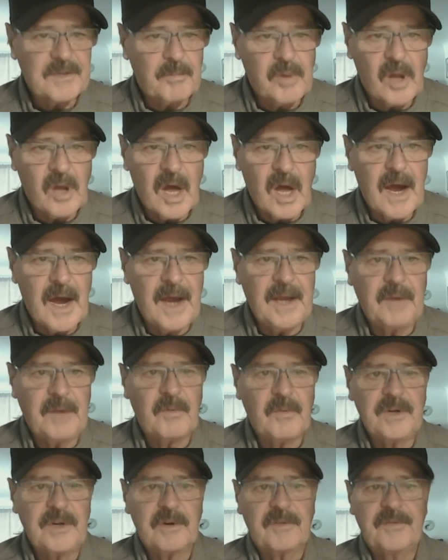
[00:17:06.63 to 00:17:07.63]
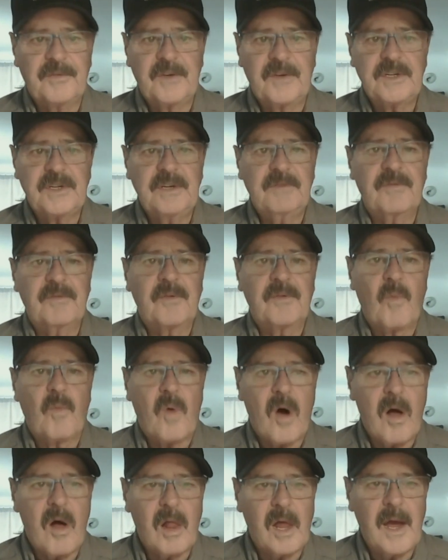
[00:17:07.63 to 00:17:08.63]
apply when you're fishing for
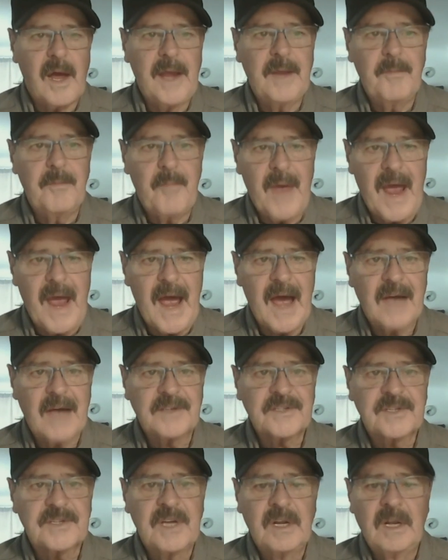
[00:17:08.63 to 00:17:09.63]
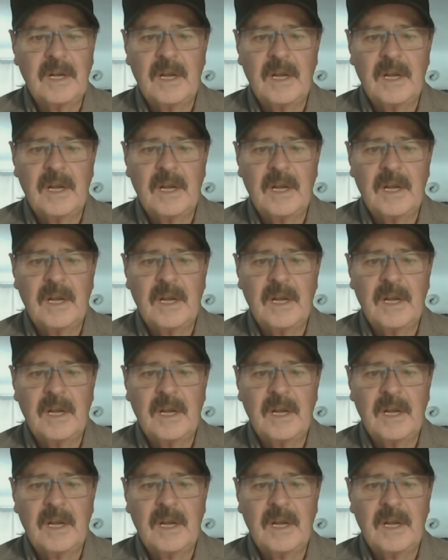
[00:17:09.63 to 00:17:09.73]
walleye and bass.